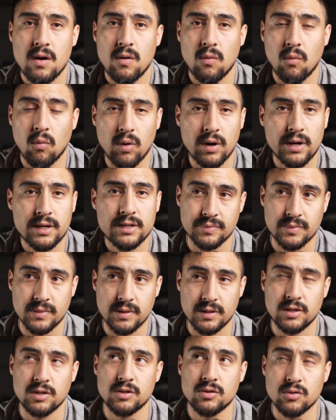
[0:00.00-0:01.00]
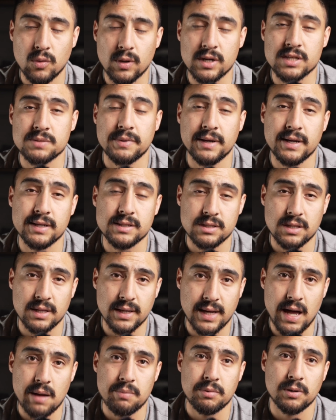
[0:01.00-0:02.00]
one, you do want to speak into the
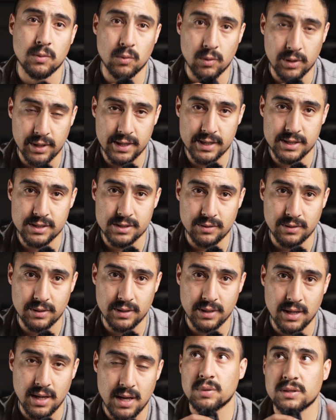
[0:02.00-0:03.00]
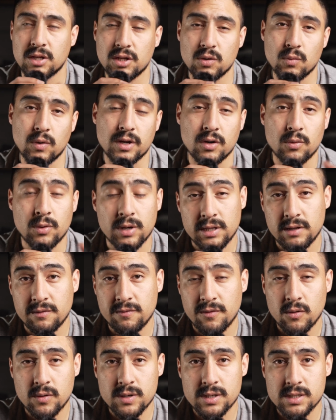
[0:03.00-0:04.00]
gap in your work history, but then you want to quickly
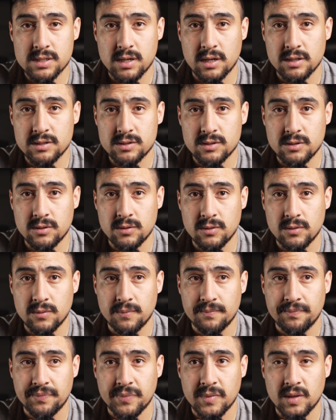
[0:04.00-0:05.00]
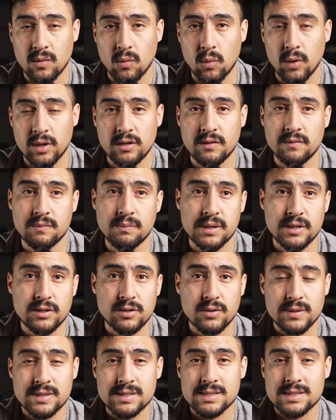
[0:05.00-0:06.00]
focus onto what you've been
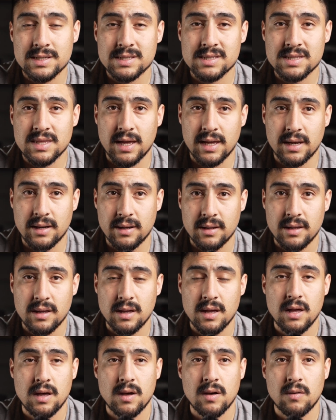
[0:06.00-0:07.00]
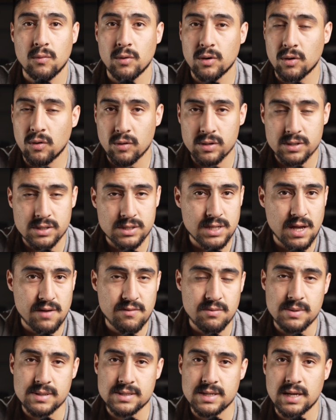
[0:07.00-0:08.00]
doing since then. What courses have
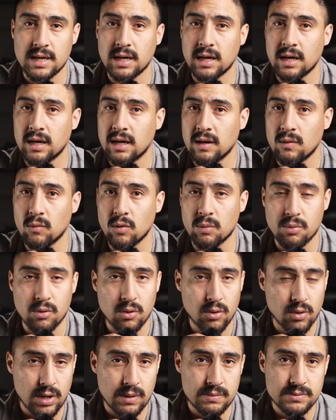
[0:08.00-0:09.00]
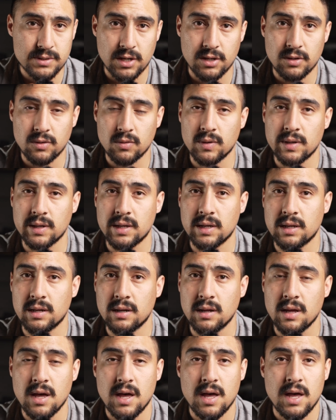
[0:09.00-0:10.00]
you been taking? What programs are you
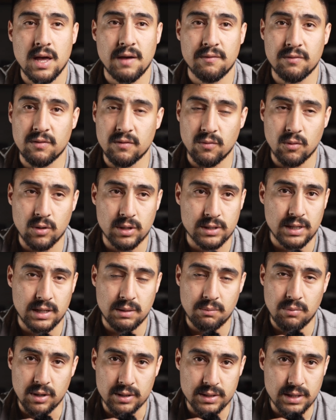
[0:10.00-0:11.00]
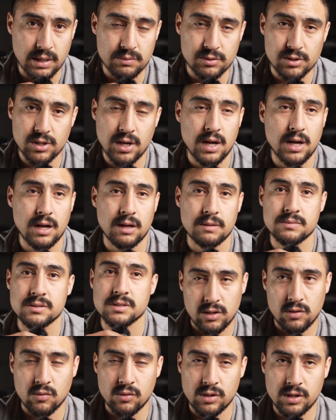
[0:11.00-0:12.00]
in? If you've worked any part time
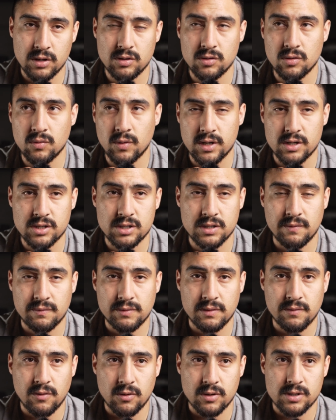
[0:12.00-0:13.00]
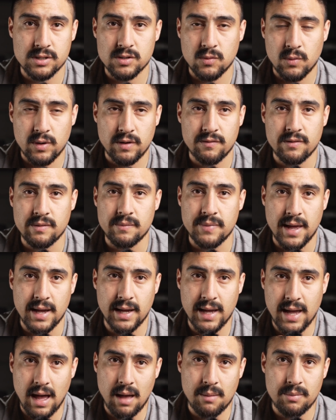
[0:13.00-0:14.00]
jobs, you really do want to shift the focus away from
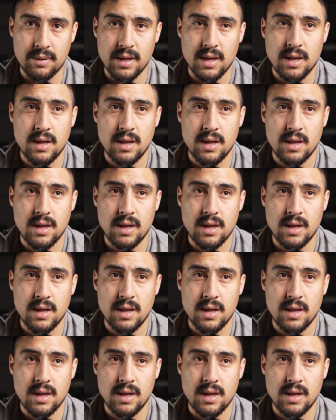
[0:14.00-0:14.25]
that gap,